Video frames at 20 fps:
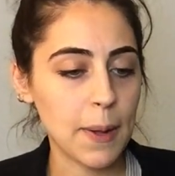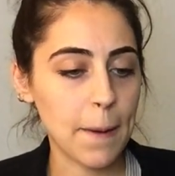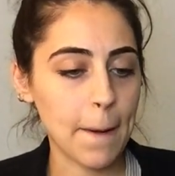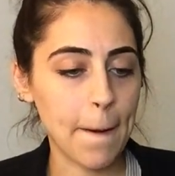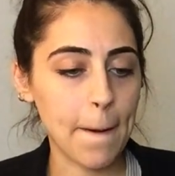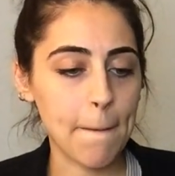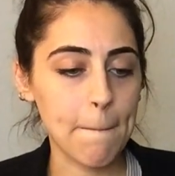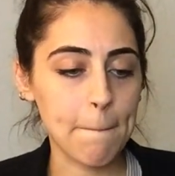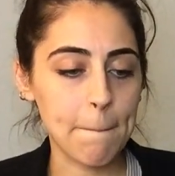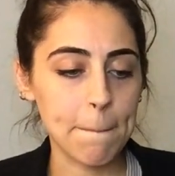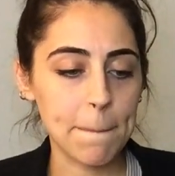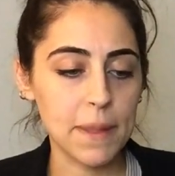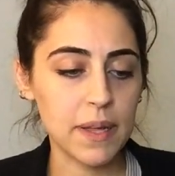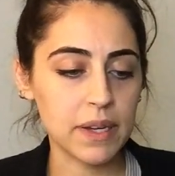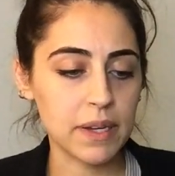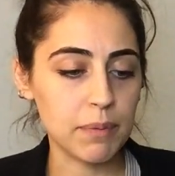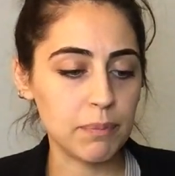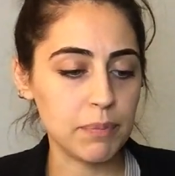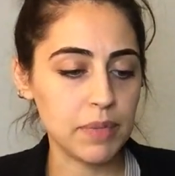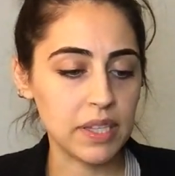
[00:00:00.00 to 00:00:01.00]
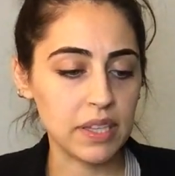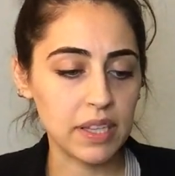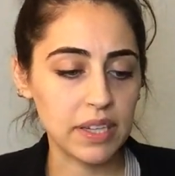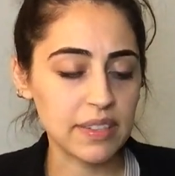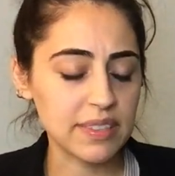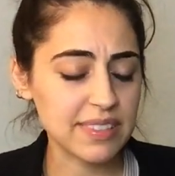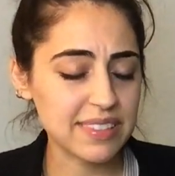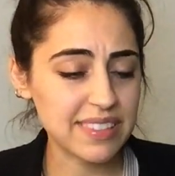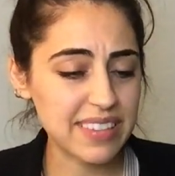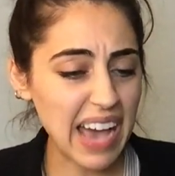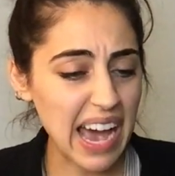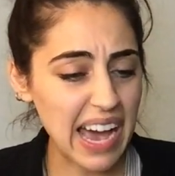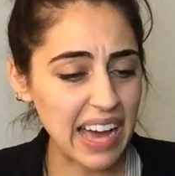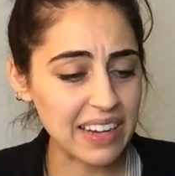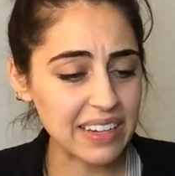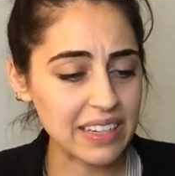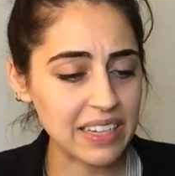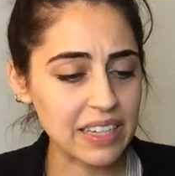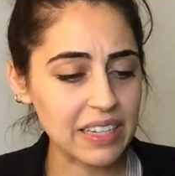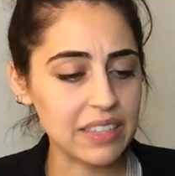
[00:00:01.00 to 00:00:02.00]
um, it can be like
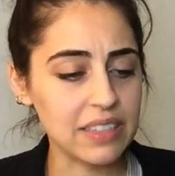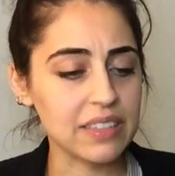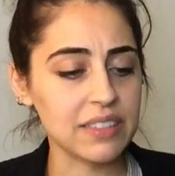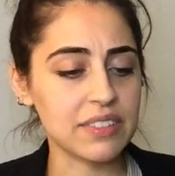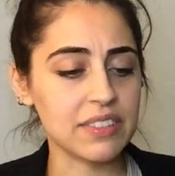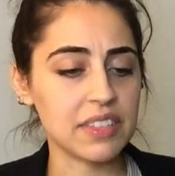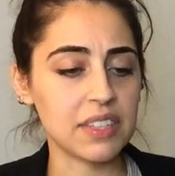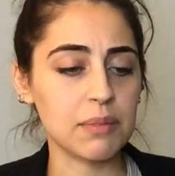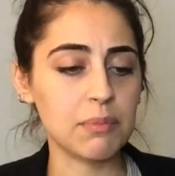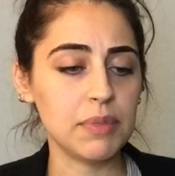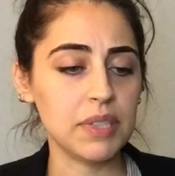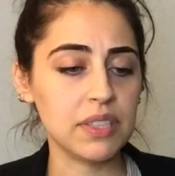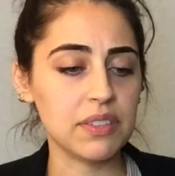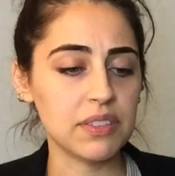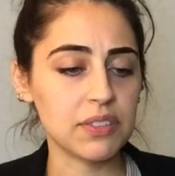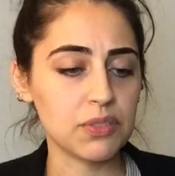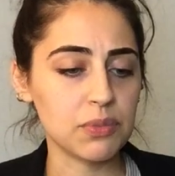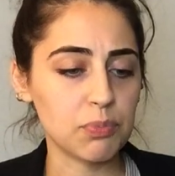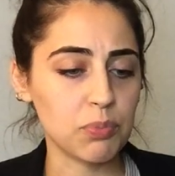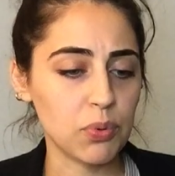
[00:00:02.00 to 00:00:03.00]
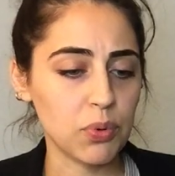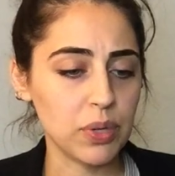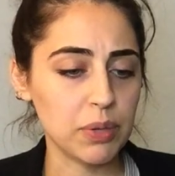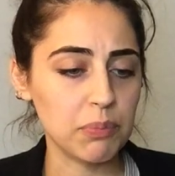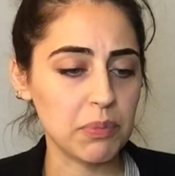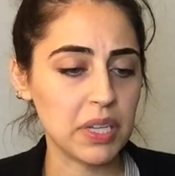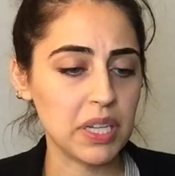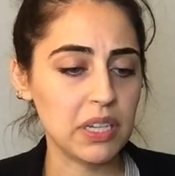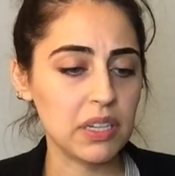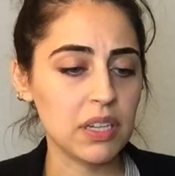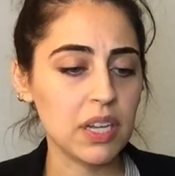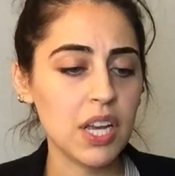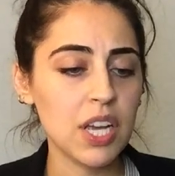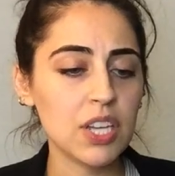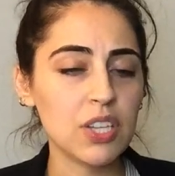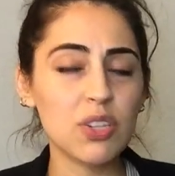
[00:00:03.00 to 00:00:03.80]
sadness, it can be disappointment.